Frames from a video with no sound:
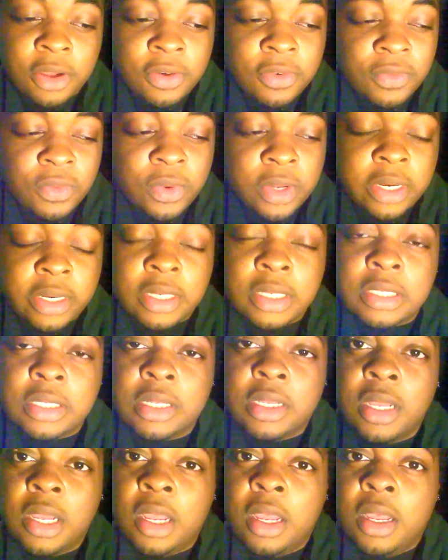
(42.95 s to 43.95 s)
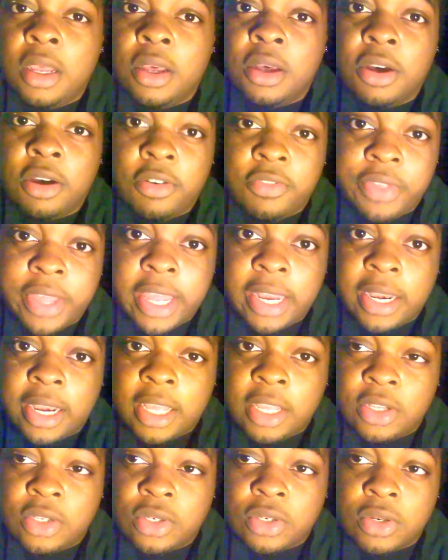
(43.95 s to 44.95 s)
loved ones of that
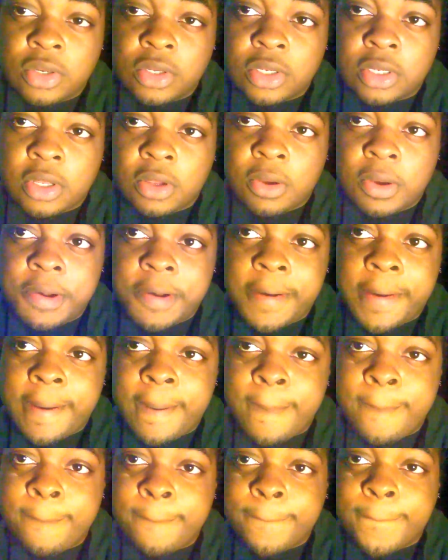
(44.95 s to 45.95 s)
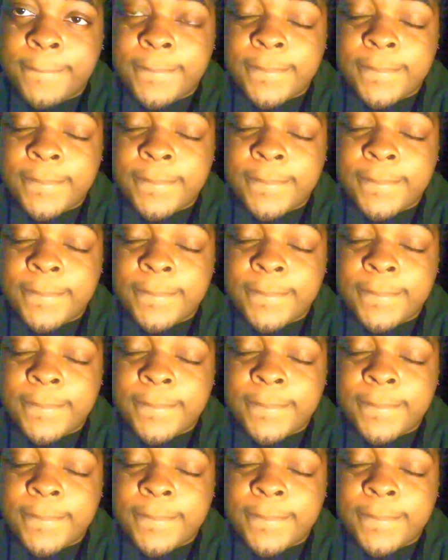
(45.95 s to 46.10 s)
nature. So,